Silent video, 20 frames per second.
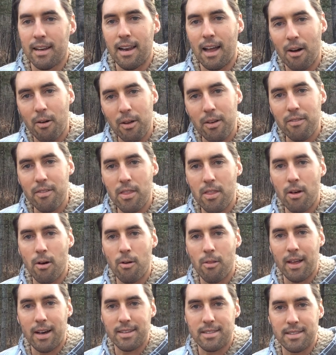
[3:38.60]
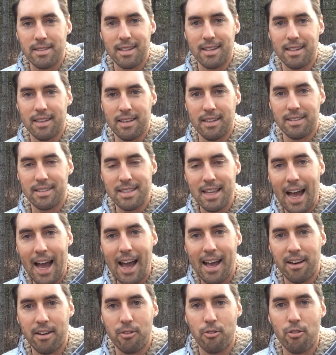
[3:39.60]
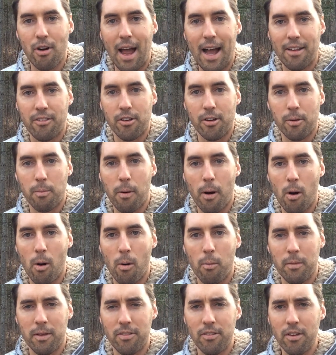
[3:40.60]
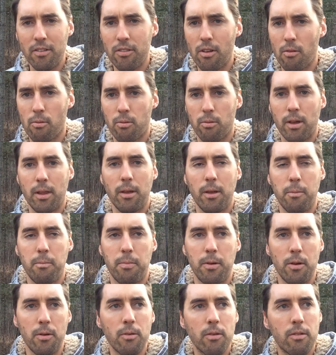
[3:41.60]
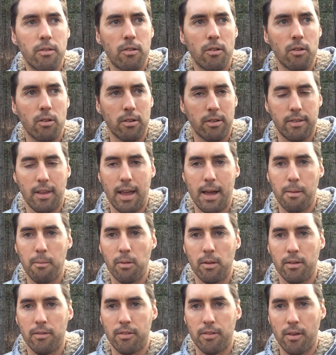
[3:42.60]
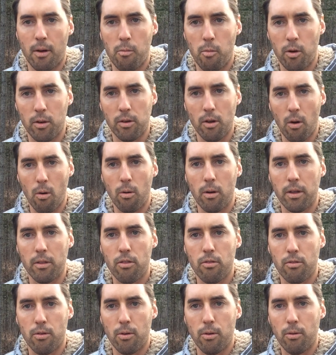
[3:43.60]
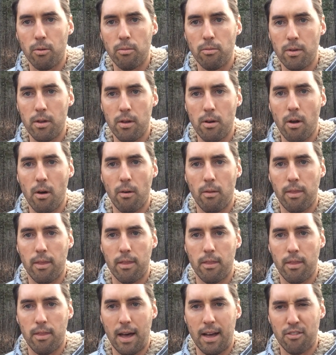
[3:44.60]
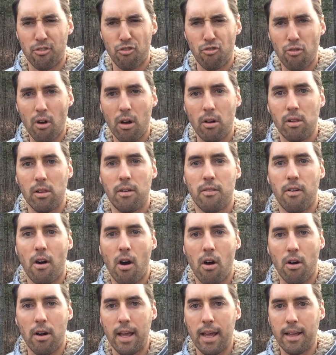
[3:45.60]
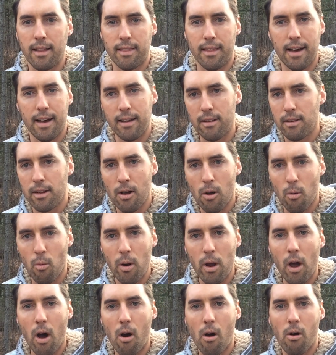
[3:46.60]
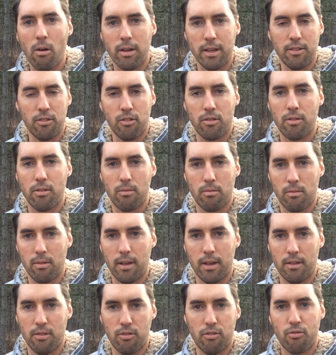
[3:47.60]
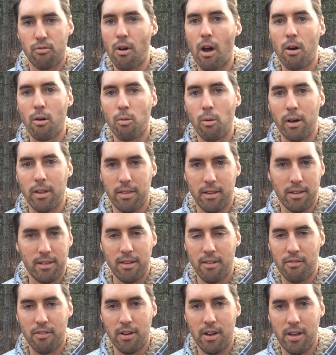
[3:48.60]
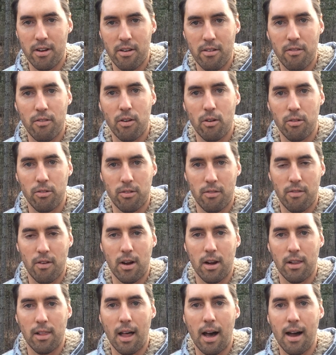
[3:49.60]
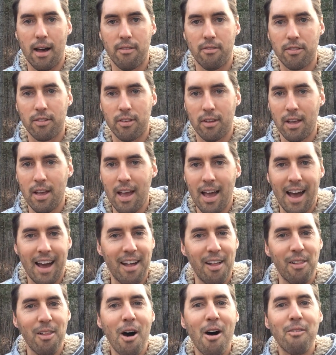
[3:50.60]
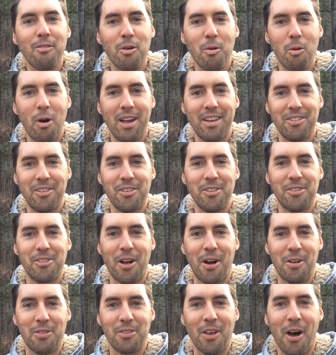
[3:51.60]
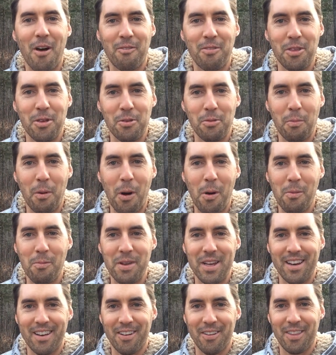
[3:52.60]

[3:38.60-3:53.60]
Now, even though that's a sad and tragic poem, it's just a really beautiful example of someone going through, that struggle of heartache that we all get struck with at different intervals of our lives. And I love the way she starts off this poem,